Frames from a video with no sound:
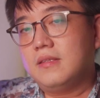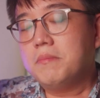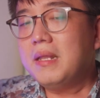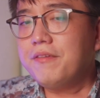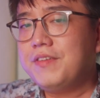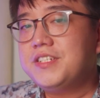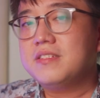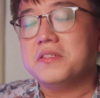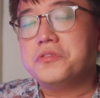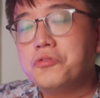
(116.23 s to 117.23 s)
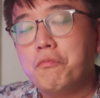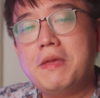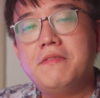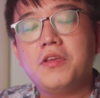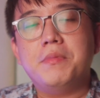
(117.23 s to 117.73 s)
The Mele features a
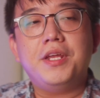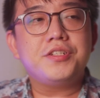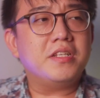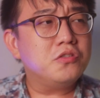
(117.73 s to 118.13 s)
2-pin termination.